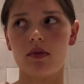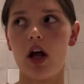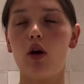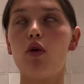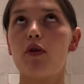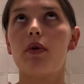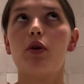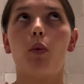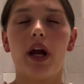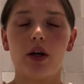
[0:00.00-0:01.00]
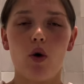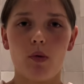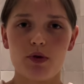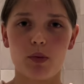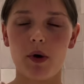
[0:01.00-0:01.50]
I love it when you wake up
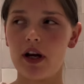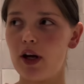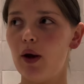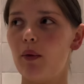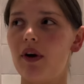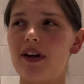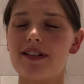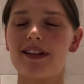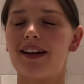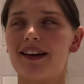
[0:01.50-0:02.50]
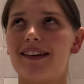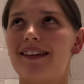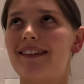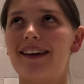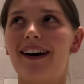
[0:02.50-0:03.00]
somewhere new and it's like,
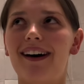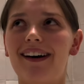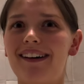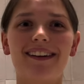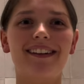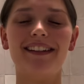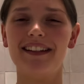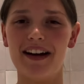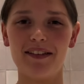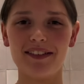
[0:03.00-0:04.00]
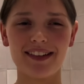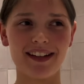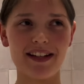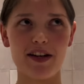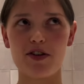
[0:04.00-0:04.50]
you know, like
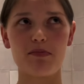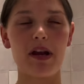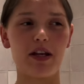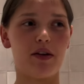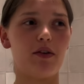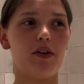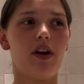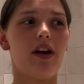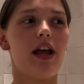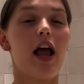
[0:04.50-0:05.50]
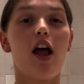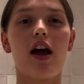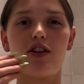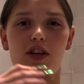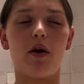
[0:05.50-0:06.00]
you just make your,
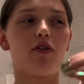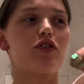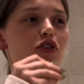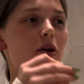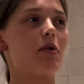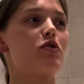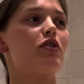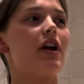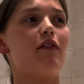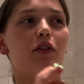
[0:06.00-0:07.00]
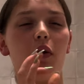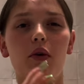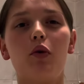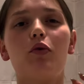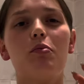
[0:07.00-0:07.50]
as you go, as the trip goes on, you have your own
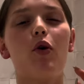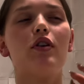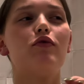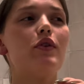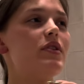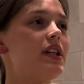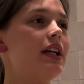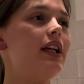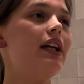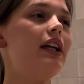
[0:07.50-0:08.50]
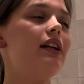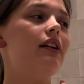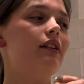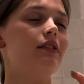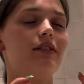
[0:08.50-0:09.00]
little morning routine
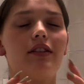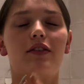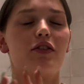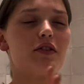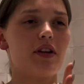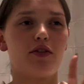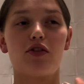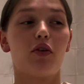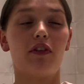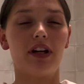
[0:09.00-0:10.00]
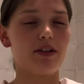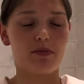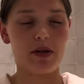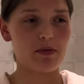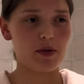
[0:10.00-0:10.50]
and I just love it, it just
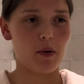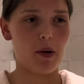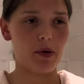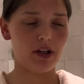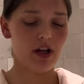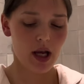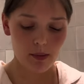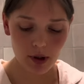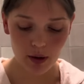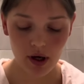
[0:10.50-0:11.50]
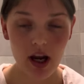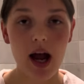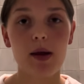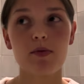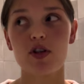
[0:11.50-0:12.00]
makes me so happy. But anyway,
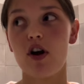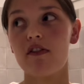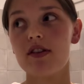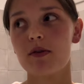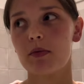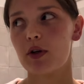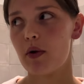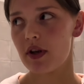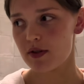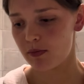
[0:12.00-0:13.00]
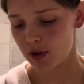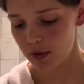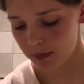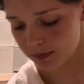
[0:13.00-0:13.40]
I'm starving, so I'm gonna go and get some food.